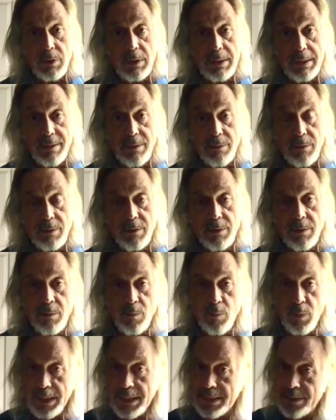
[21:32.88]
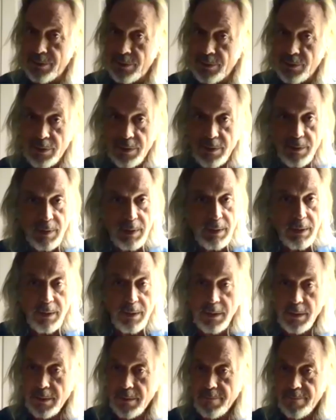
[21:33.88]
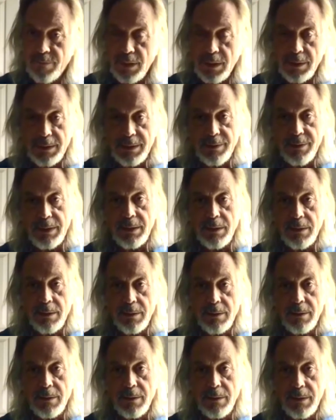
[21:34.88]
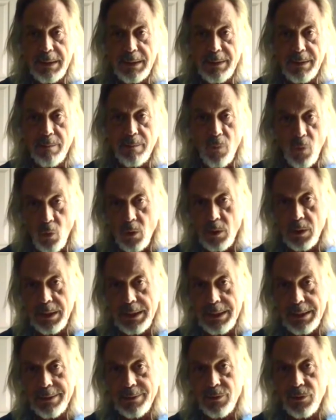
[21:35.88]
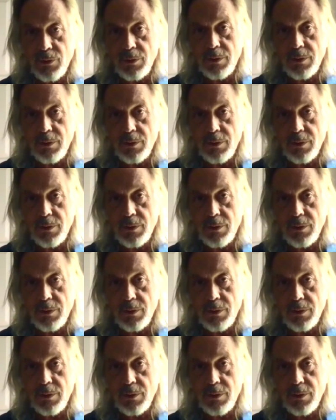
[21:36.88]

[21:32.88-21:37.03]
I do it too. But I just volunteer in the mornings